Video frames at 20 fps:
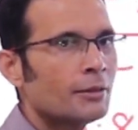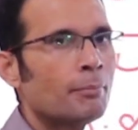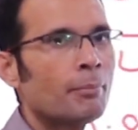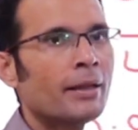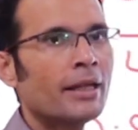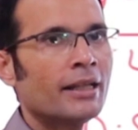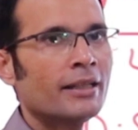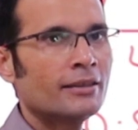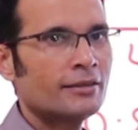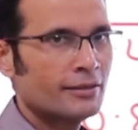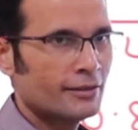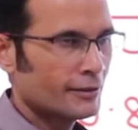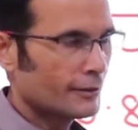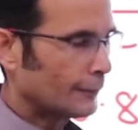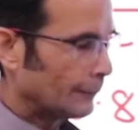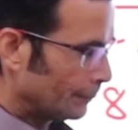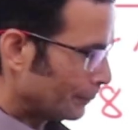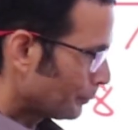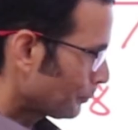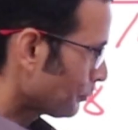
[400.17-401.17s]
the base.
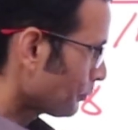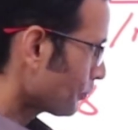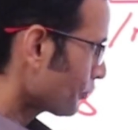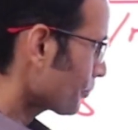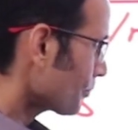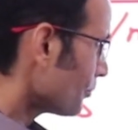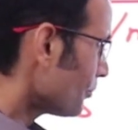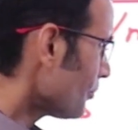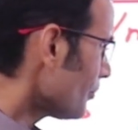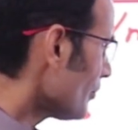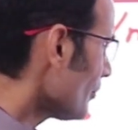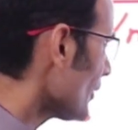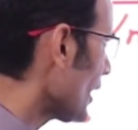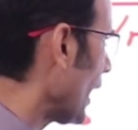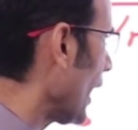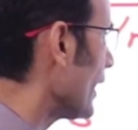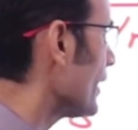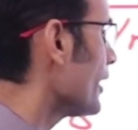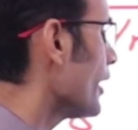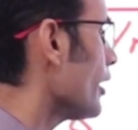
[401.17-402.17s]

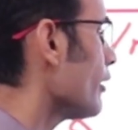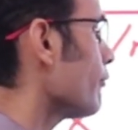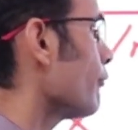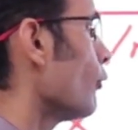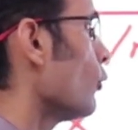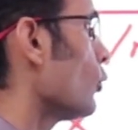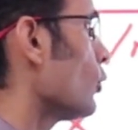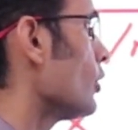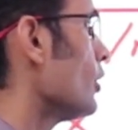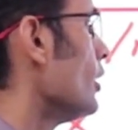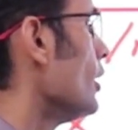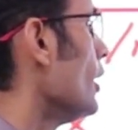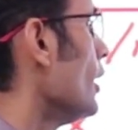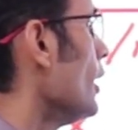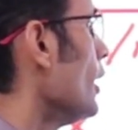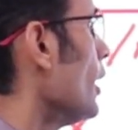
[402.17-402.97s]
And therefore,